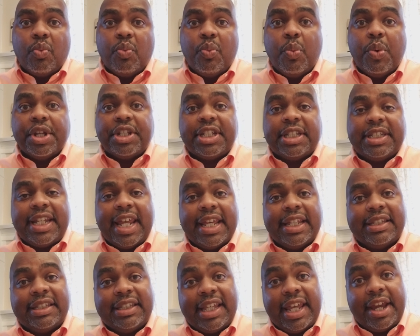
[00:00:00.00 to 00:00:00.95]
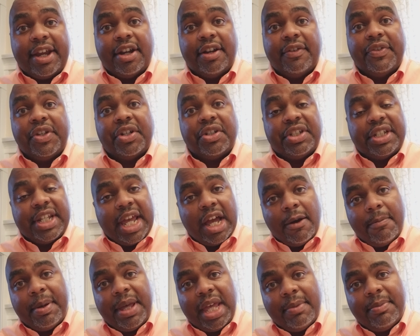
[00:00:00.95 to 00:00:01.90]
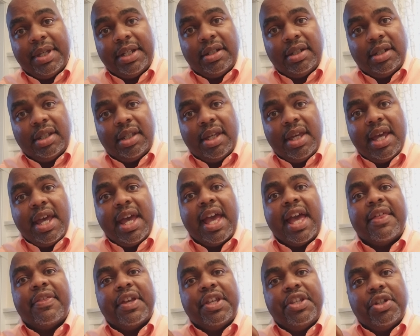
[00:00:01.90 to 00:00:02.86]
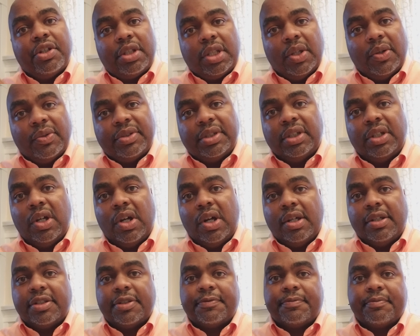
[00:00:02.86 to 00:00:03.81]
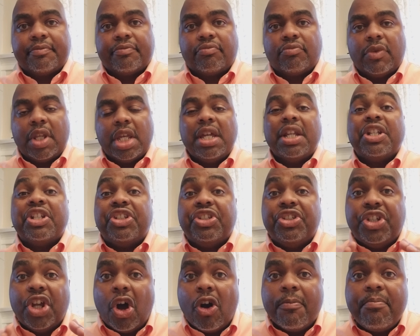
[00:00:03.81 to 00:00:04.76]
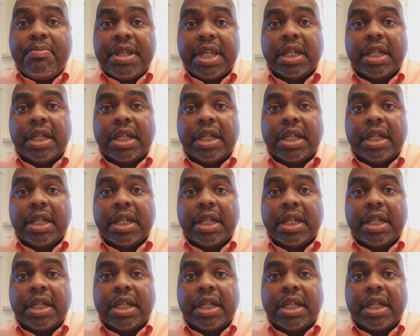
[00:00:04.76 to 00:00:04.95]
which takes care of your down payment and then your closing costs. Don't be